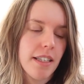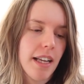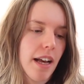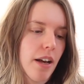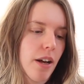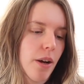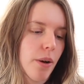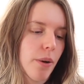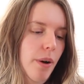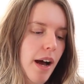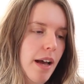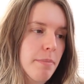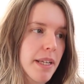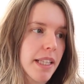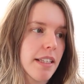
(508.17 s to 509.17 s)
Now,
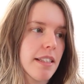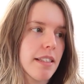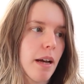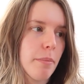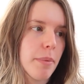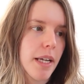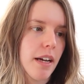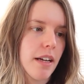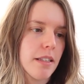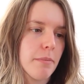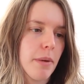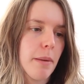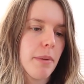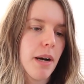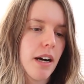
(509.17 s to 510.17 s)
I picked this up because
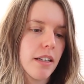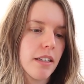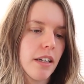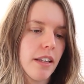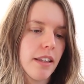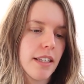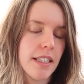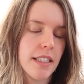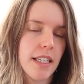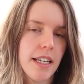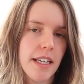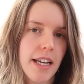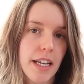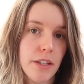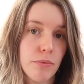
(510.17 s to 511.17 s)
my partner this
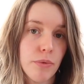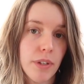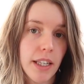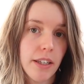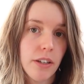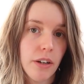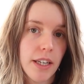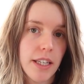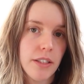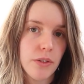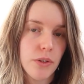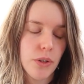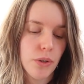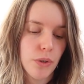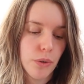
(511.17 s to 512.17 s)
year has really got
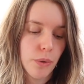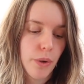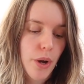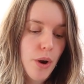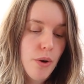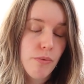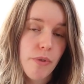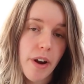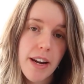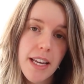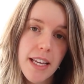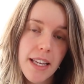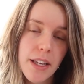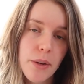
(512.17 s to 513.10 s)
into running.